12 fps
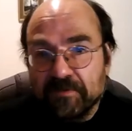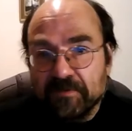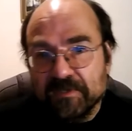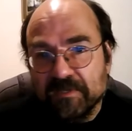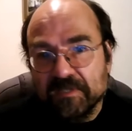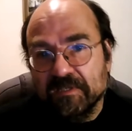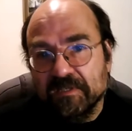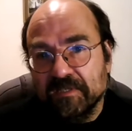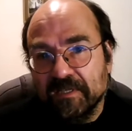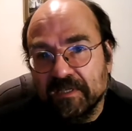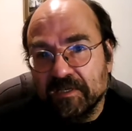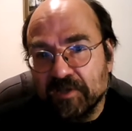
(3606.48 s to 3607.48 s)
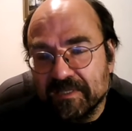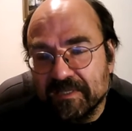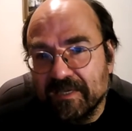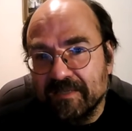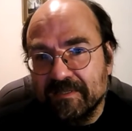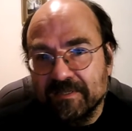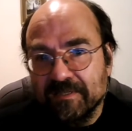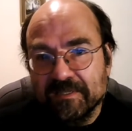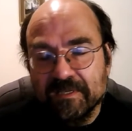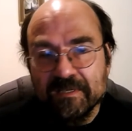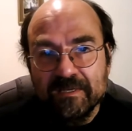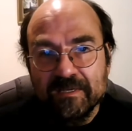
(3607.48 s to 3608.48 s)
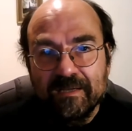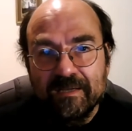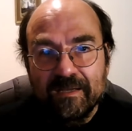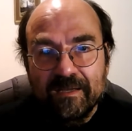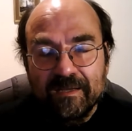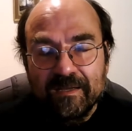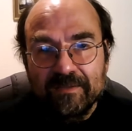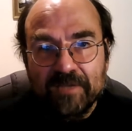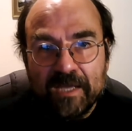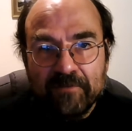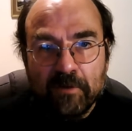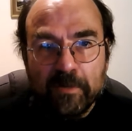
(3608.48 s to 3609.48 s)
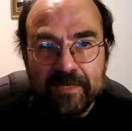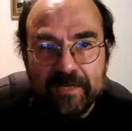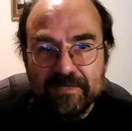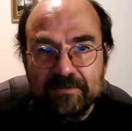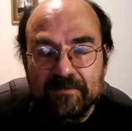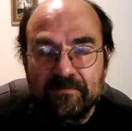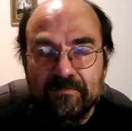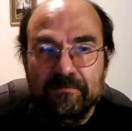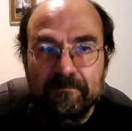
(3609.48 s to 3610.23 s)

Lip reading: as there is a distinction, it's does the heroic sort of